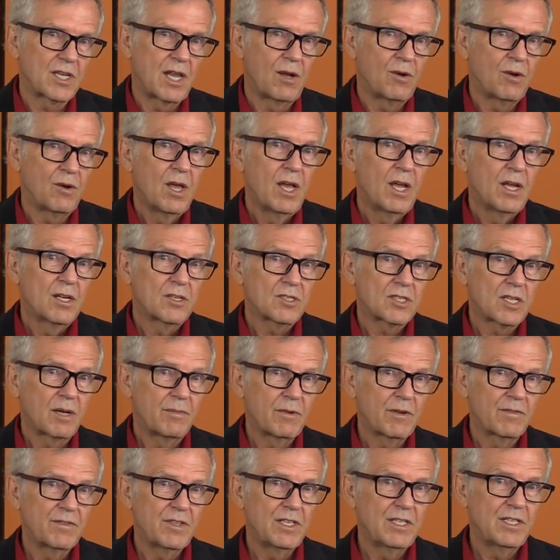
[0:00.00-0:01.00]
Now,
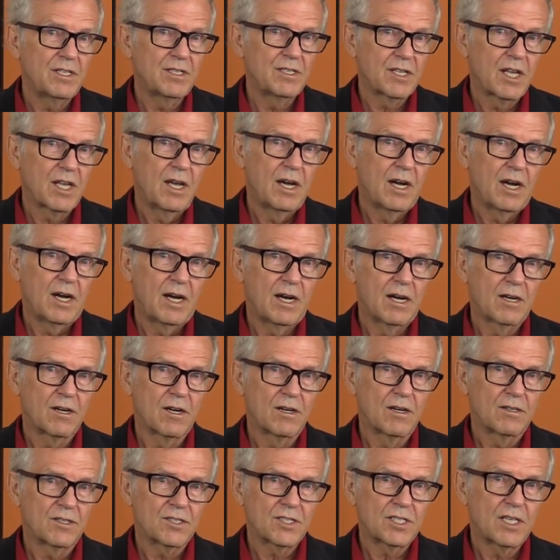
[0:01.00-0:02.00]
some of these
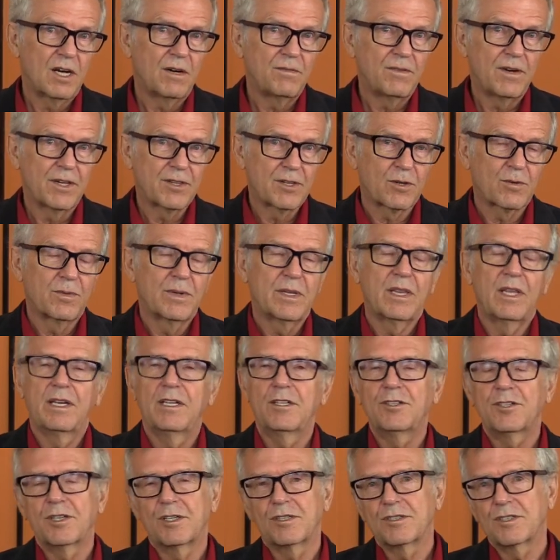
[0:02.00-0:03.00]
are self-other
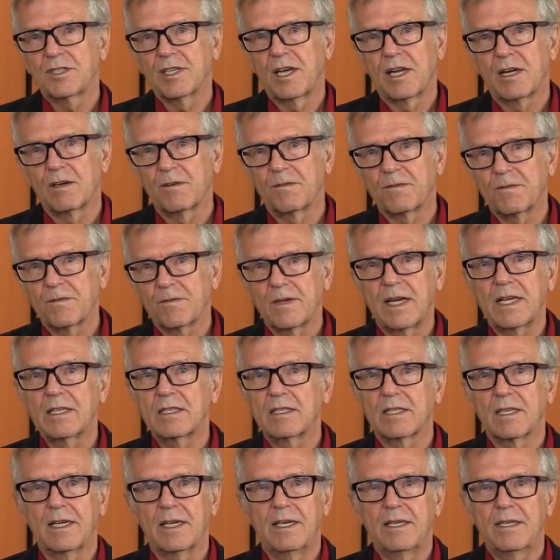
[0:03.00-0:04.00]
relations that are
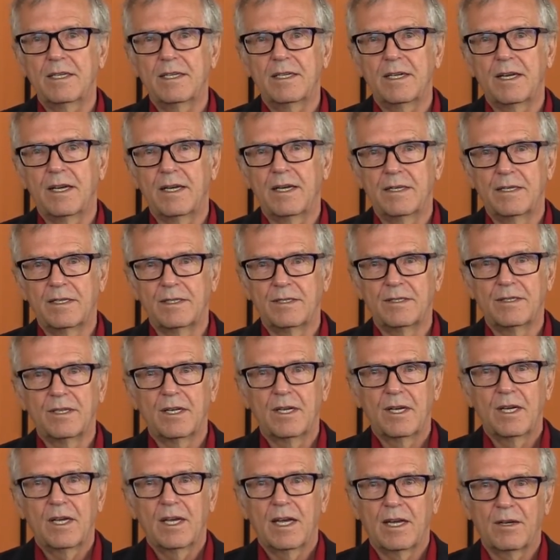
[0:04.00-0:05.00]
friendly, and
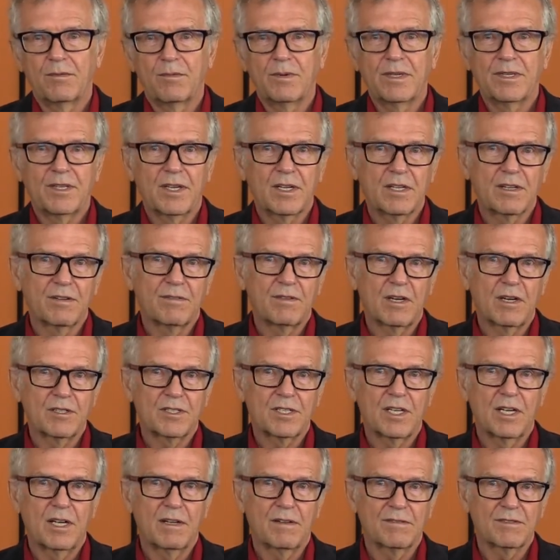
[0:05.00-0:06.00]
we think of
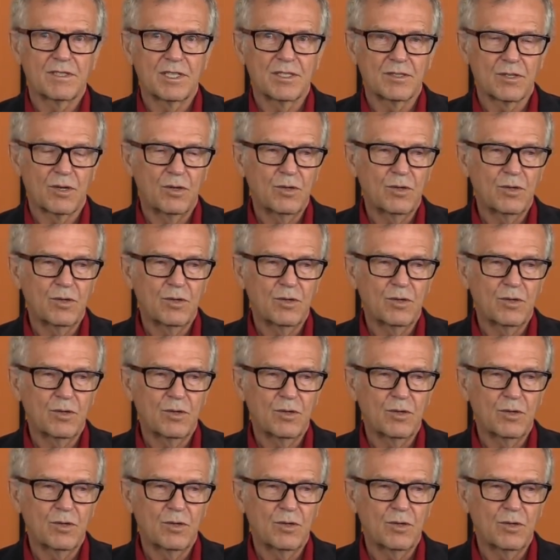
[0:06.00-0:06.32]
ourselves as,